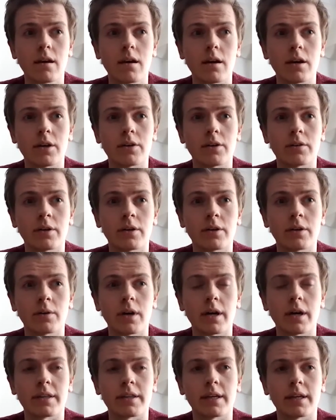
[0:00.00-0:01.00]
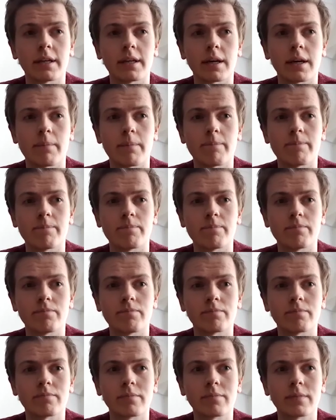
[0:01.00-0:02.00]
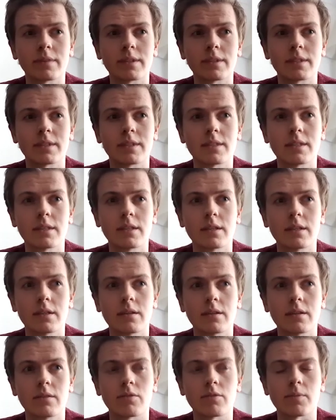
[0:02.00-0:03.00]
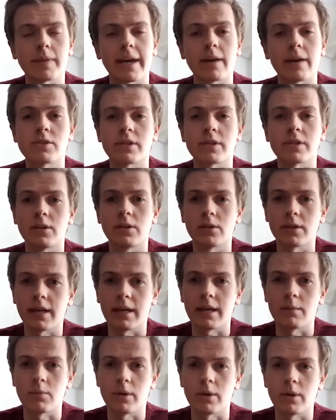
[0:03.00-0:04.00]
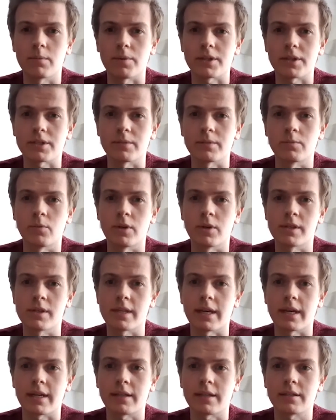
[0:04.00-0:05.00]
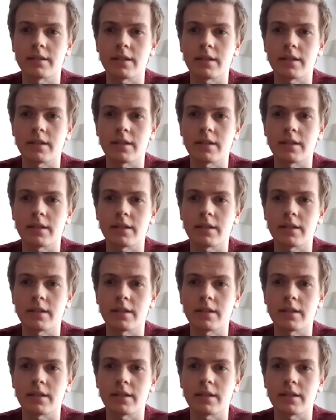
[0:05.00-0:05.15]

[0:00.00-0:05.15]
I don't know. I think from the outside looking in, my impression was that